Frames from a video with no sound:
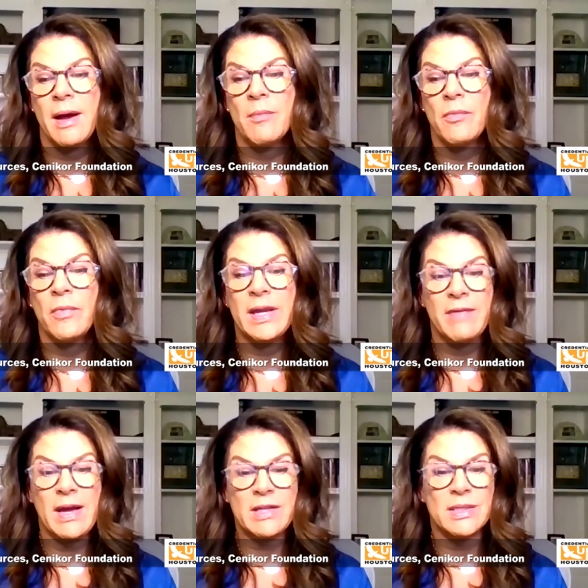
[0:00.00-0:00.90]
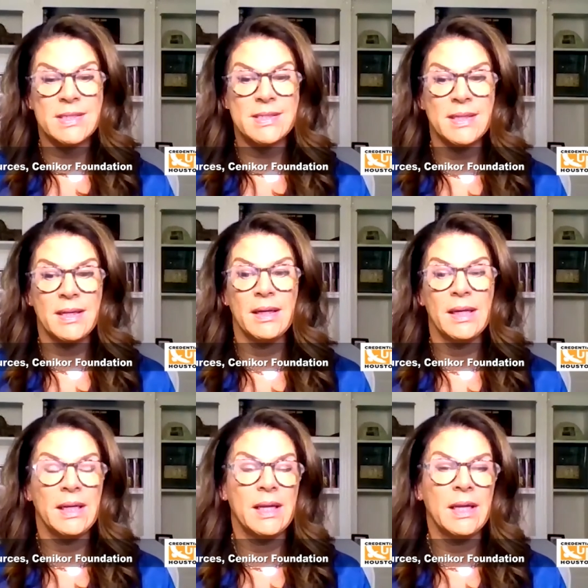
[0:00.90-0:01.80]
um, we have actually seen
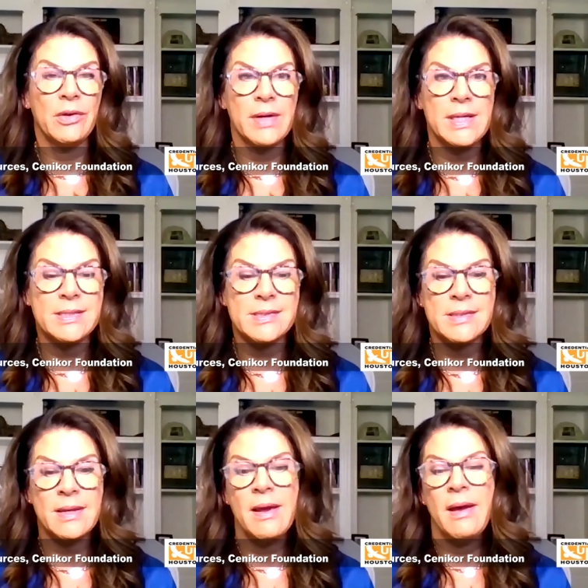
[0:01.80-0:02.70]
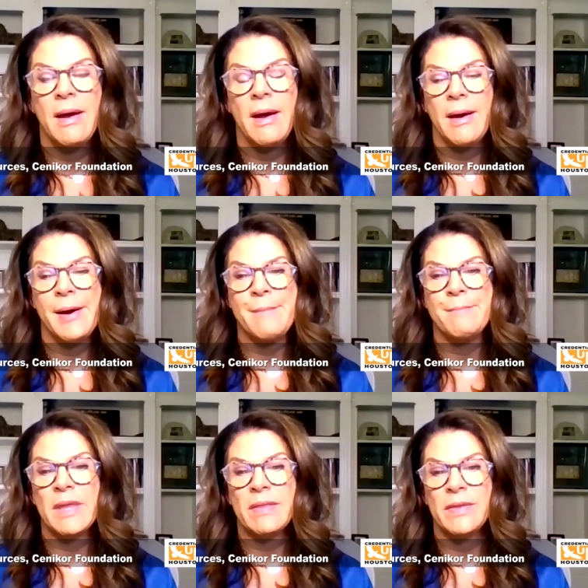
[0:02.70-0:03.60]
an increase.
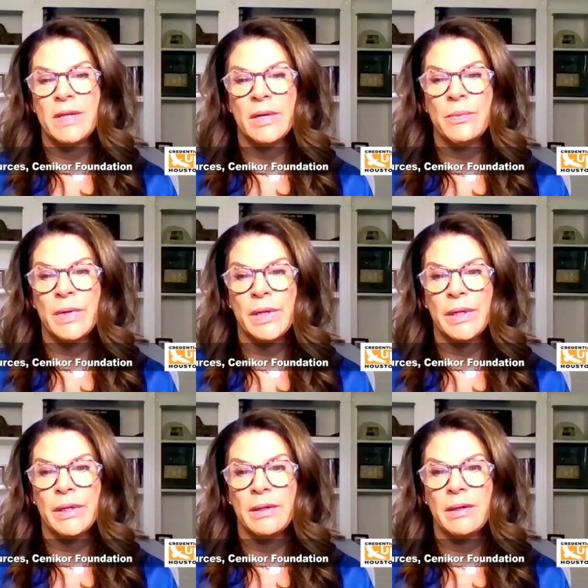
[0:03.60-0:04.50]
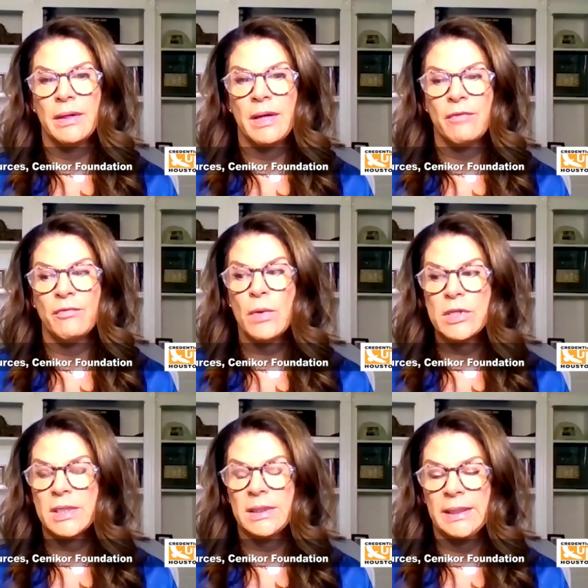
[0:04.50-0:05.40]
Um, there were,
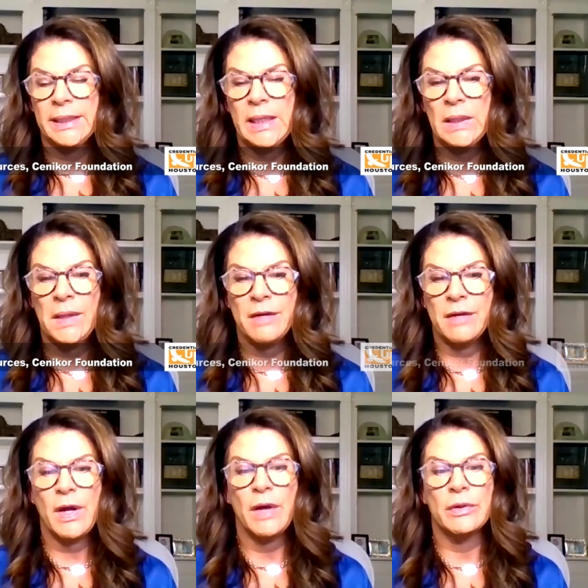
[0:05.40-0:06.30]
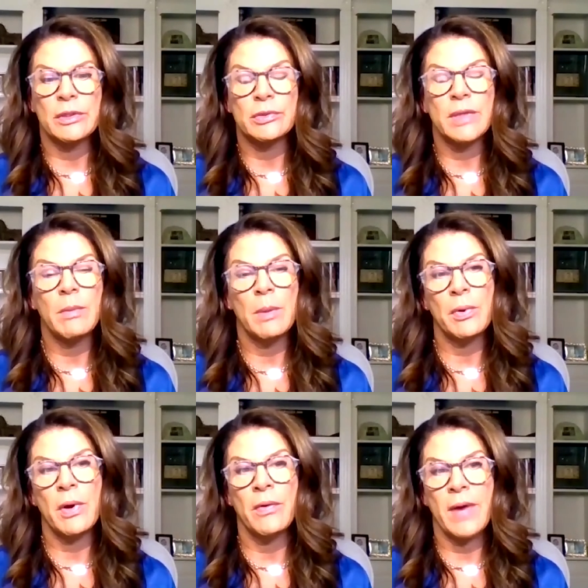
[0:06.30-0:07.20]
unfortunately, a lot of other treatment
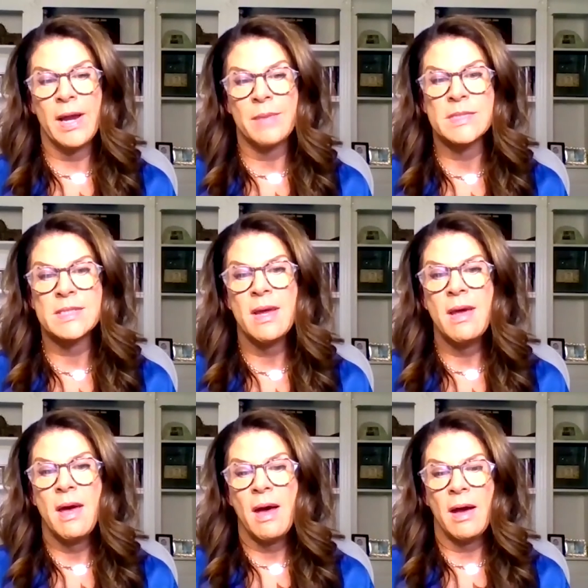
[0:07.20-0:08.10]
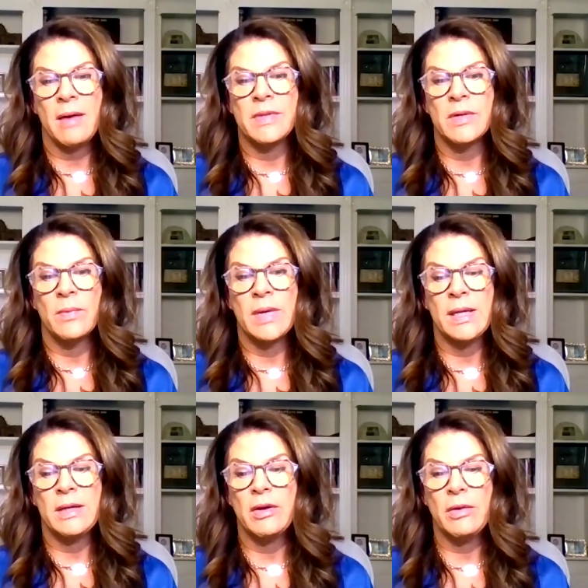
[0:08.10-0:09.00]
programs uh, that
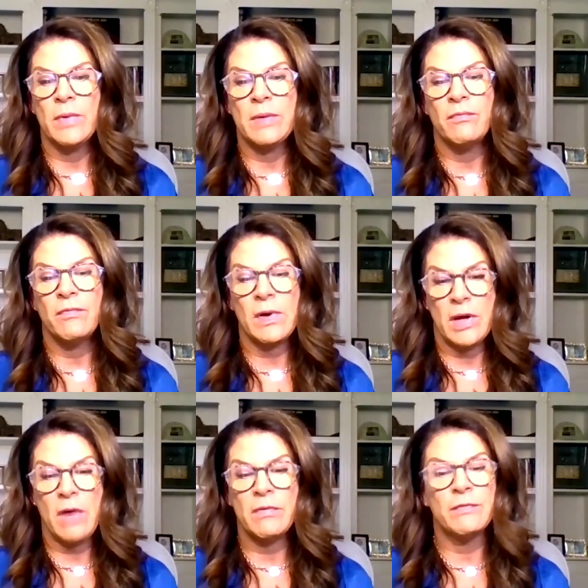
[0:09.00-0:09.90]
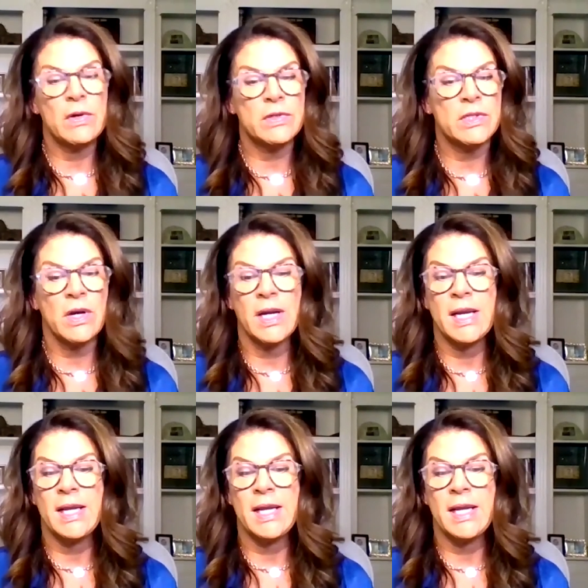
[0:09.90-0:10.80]
when when COVID first started
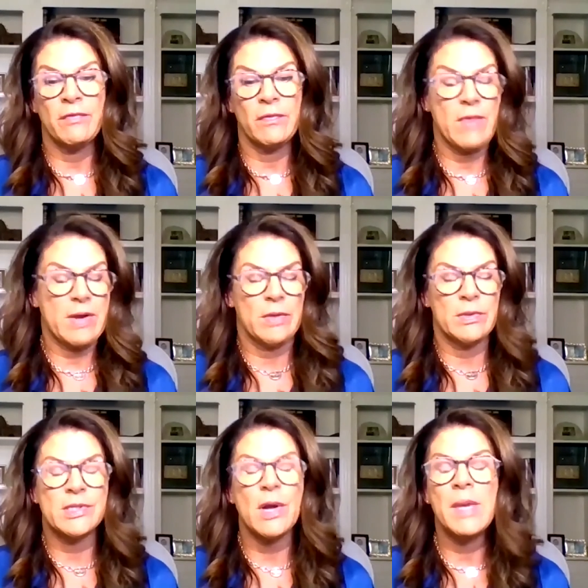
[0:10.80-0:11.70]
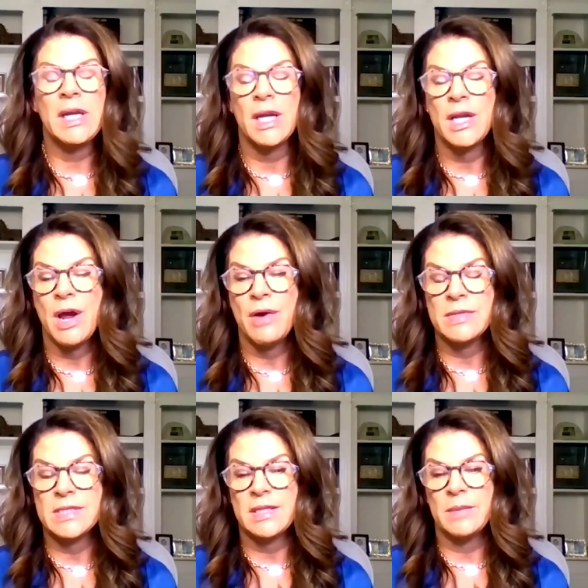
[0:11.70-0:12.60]
hitting, we there were so many
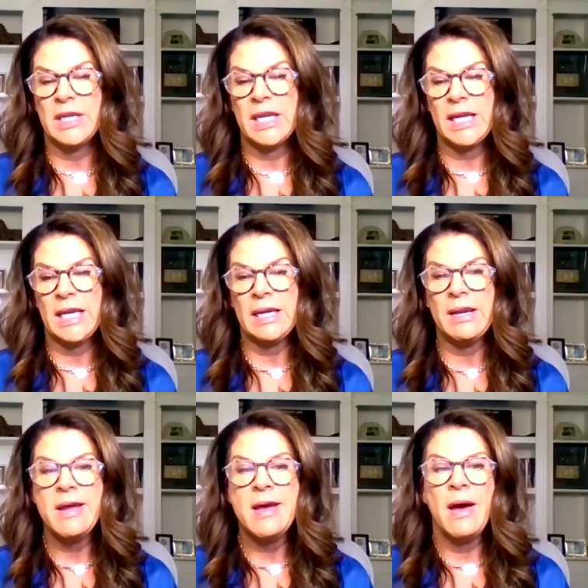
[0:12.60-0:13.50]
unknowns in the beginning